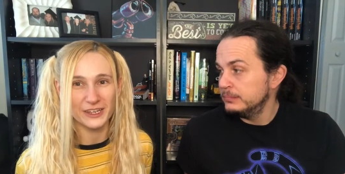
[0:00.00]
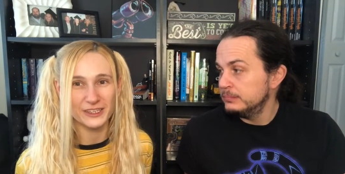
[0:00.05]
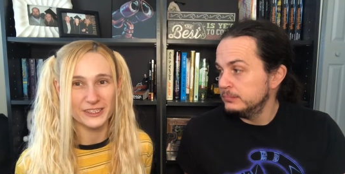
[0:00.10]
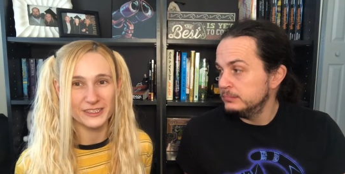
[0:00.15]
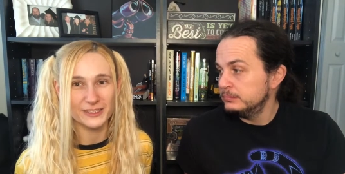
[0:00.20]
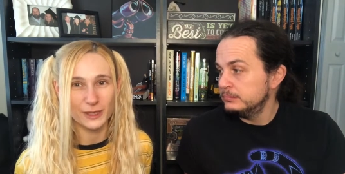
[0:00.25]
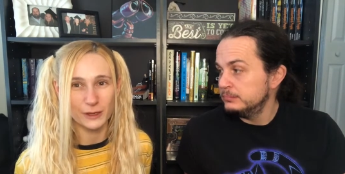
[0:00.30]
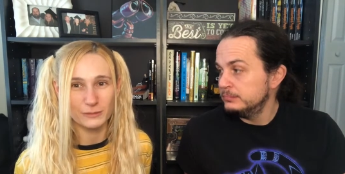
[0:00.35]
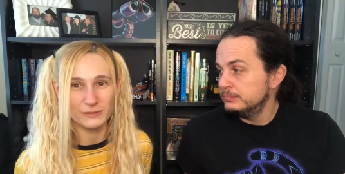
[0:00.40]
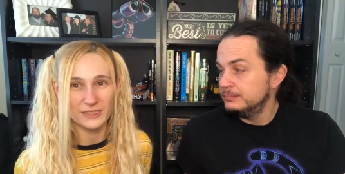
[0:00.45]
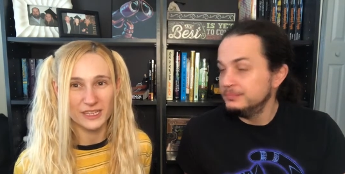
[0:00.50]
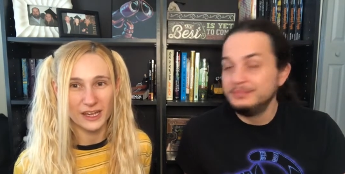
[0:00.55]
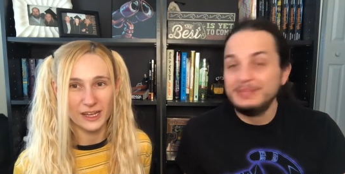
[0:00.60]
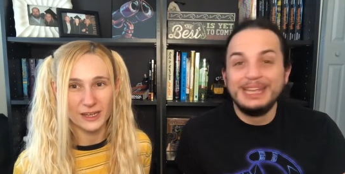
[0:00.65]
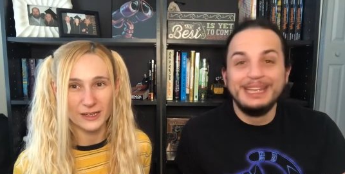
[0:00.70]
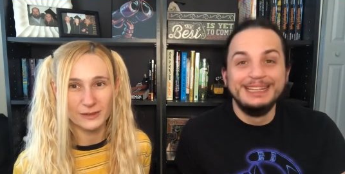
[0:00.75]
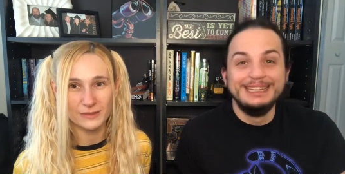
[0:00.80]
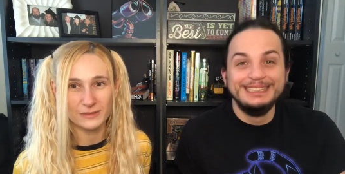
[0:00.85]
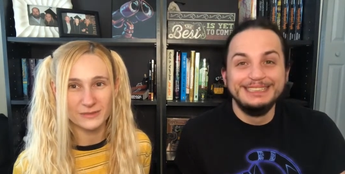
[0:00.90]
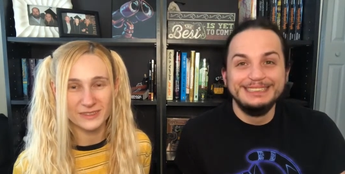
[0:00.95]

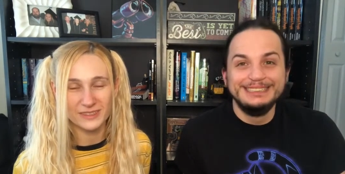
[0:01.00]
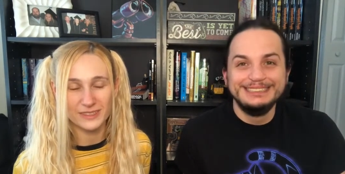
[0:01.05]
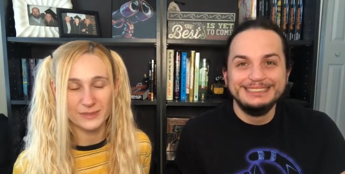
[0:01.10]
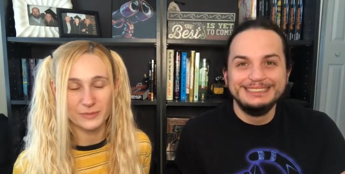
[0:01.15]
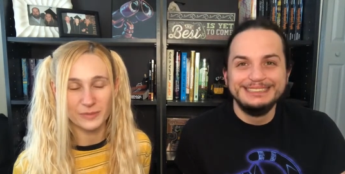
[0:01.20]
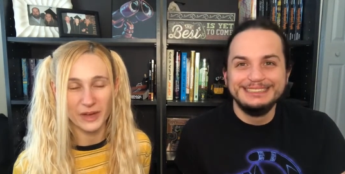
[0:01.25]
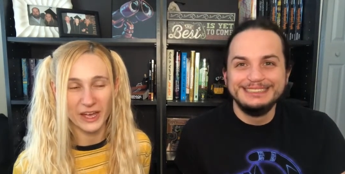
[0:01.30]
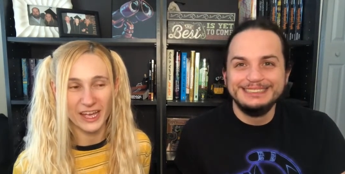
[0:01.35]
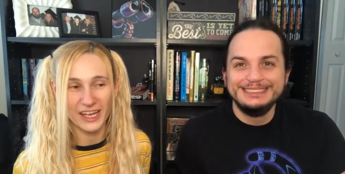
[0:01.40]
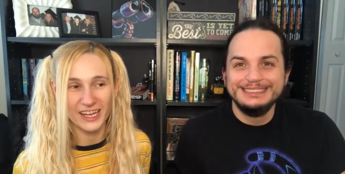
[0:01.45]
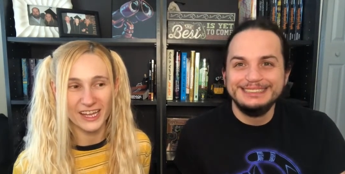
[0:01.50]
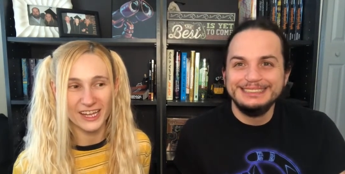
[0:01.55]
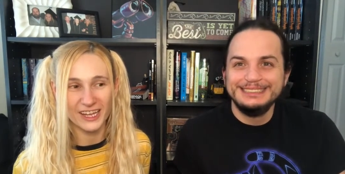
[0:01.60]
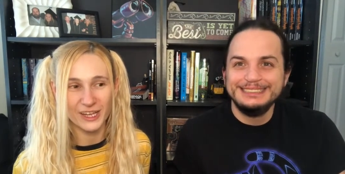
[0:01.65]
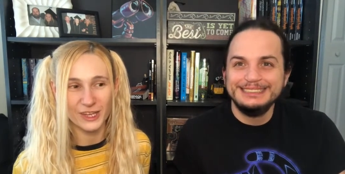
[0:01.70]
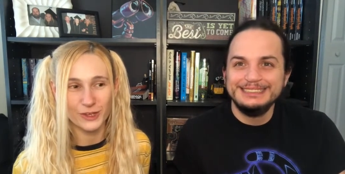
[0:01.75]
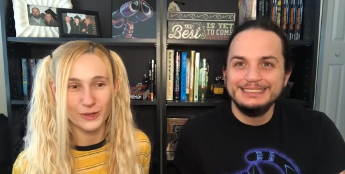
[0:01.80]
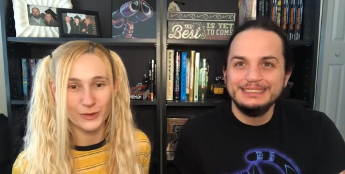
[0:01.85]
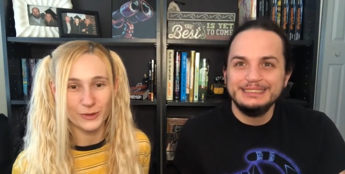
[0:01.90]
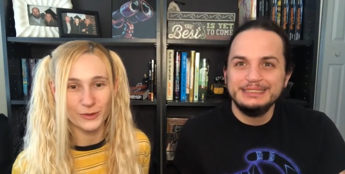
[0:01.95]
Speaker 1: sometimes, but
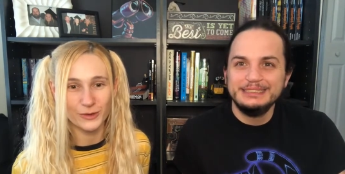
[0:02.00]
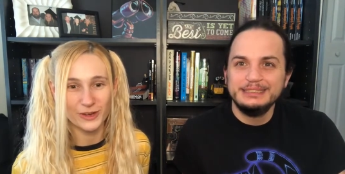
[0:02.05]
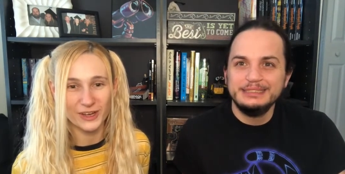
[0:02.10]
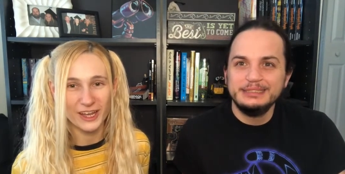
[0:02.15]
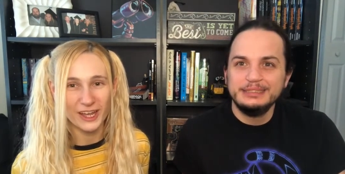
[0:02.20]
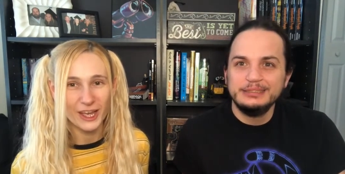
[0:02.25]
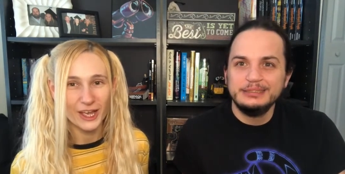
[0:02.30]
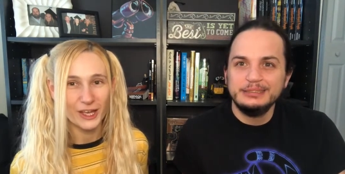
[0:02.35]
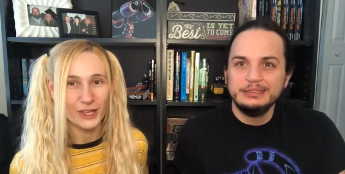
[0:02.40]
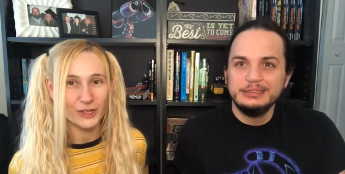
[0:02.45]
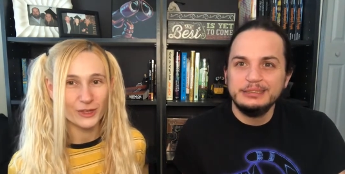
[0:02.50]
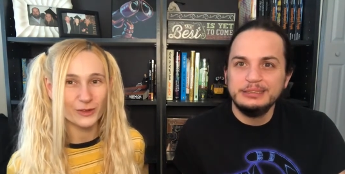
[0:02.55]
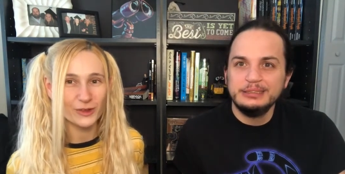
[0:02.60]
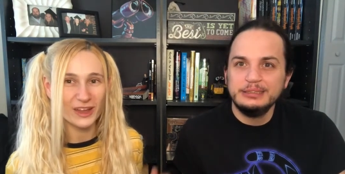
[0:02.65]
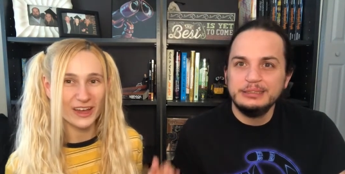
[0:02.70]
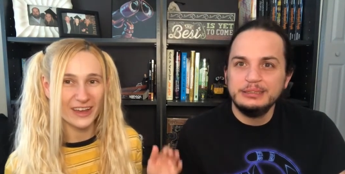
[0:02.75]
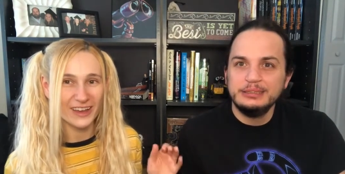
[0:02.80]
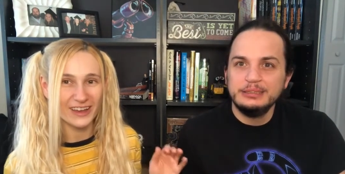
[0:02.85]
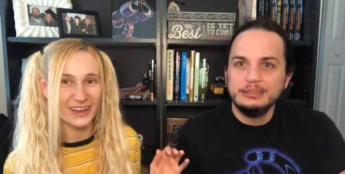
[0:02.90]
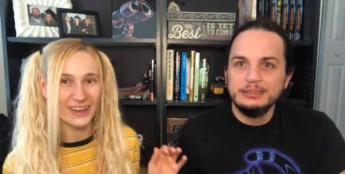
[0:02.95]
you you
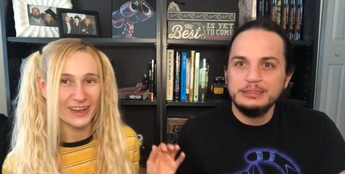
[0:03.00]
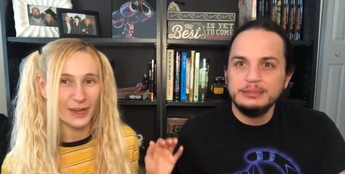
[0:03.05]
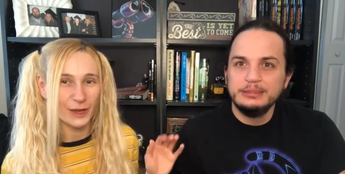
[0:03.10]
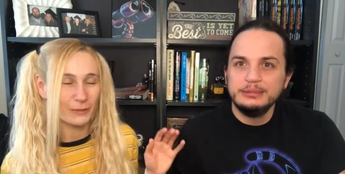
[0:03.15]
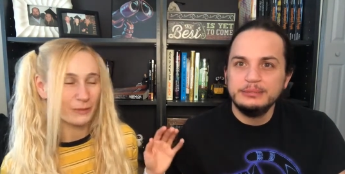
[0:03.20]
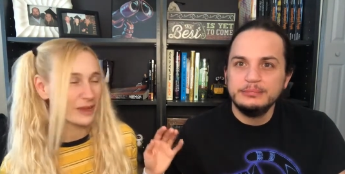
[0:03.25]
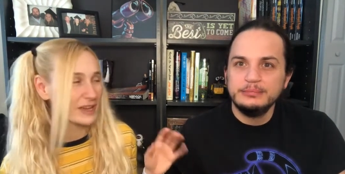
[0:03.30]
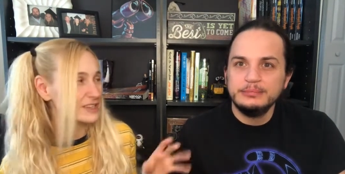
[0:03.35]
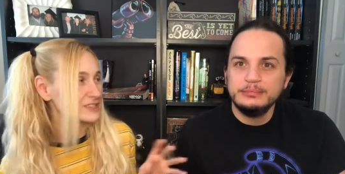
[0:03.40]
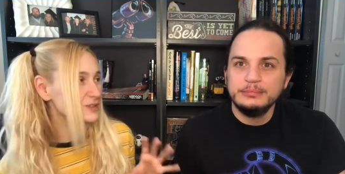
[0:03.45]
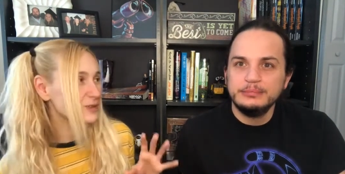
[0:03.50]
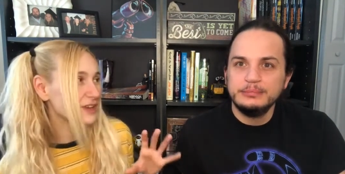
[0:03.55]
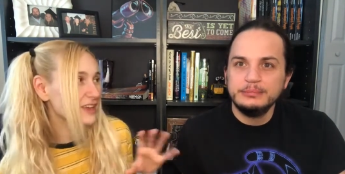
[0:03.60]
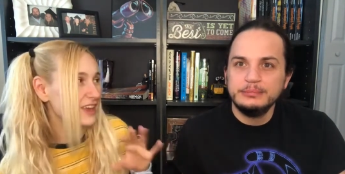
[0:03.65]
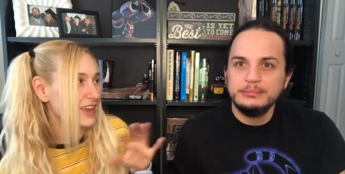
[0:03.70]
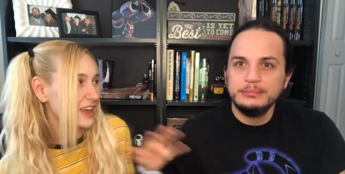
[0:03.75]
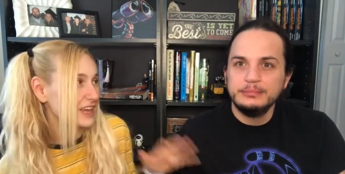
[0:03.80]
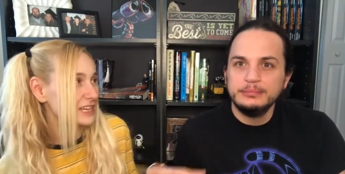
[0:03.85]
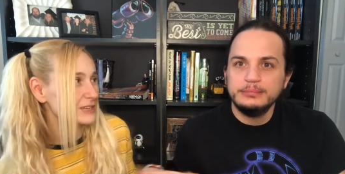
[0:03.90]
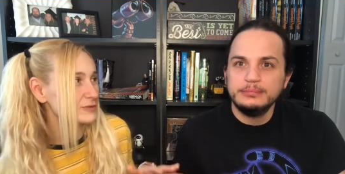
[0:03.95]
like make it so I
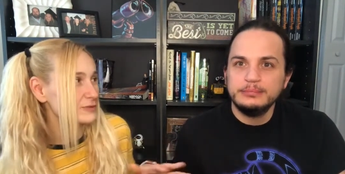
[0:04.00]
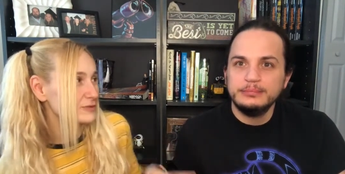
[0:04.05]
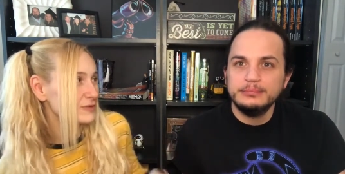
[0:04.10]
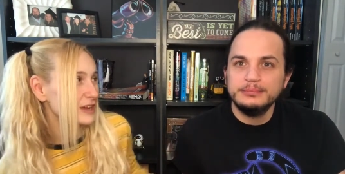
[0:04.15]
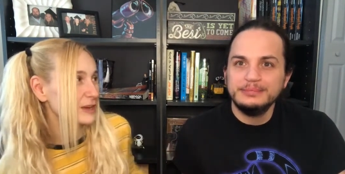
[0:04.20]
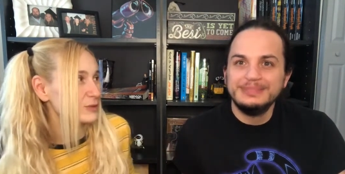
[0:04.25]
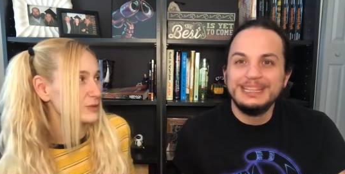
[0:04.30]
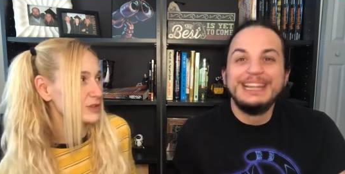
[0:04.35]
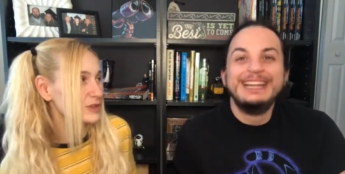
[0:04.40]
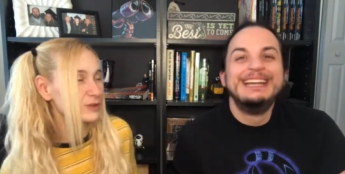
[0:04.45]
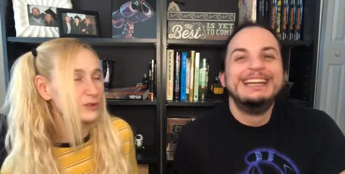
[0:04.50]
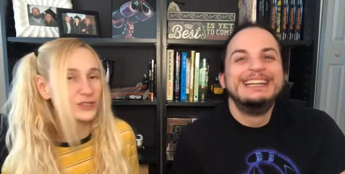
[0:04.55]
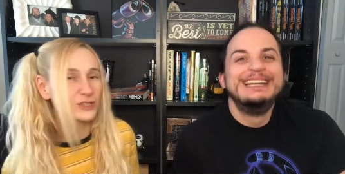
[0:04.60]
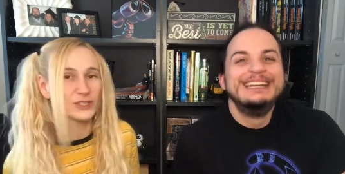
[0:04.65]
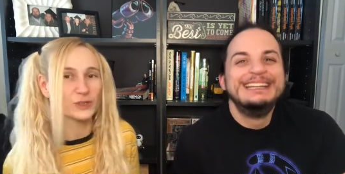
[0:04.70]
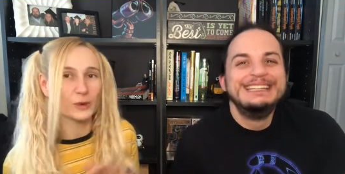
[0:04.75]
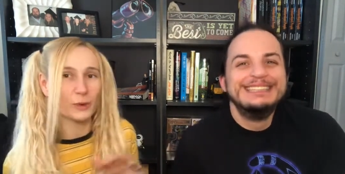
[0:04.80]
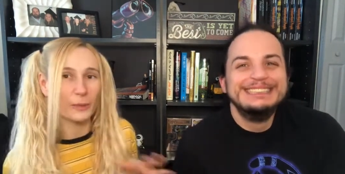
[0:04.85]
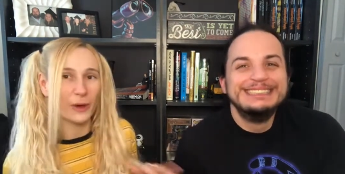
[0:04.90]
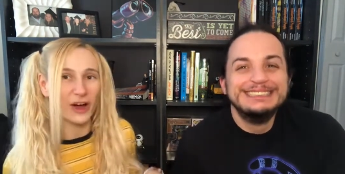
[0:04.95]
can't even fight with you because you
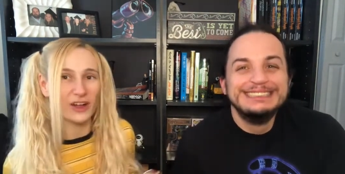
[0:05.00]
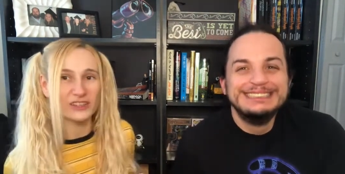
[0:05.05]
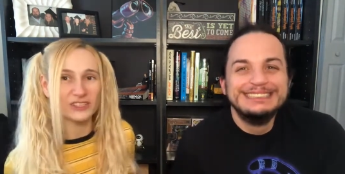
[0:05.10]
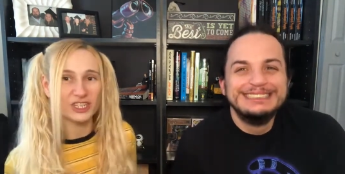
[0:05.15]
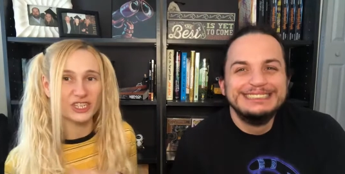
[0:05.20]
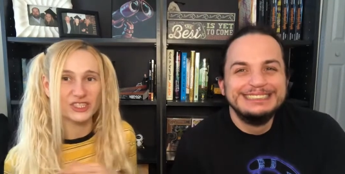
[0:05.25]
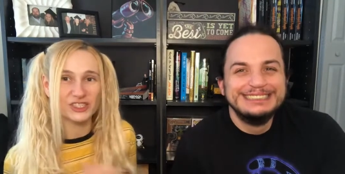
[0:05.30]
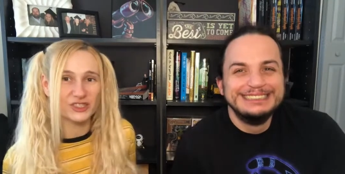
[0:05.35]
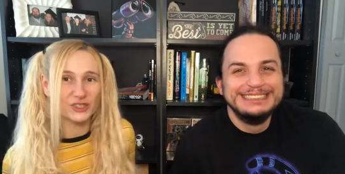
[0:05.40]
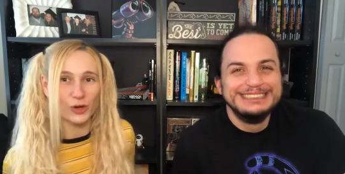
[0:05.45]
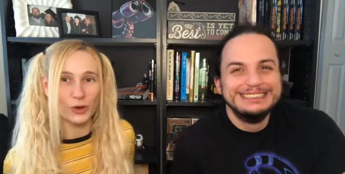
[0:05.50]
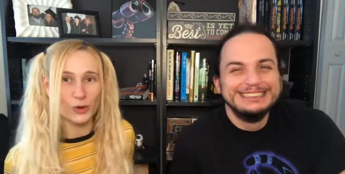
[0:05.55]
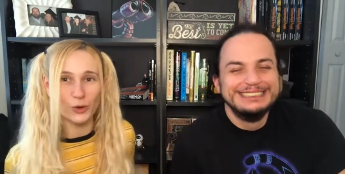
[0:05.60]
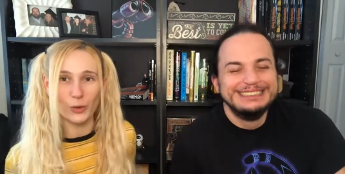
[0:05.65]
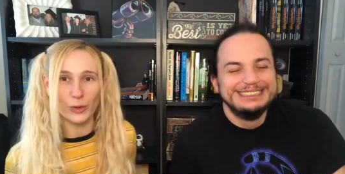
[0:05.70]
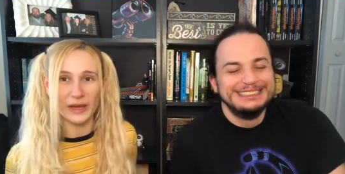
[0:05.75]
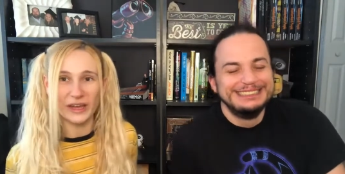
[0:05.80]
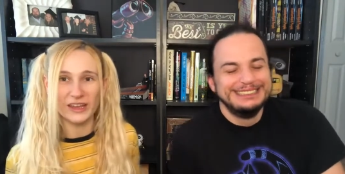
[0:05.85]
apologize so quickly.